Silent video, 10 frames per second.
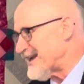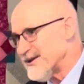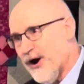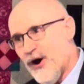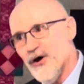
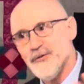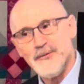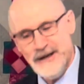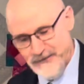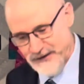in all the
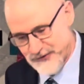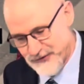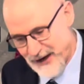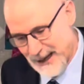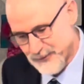previous
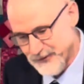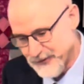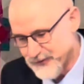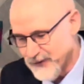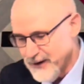
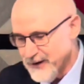chapters,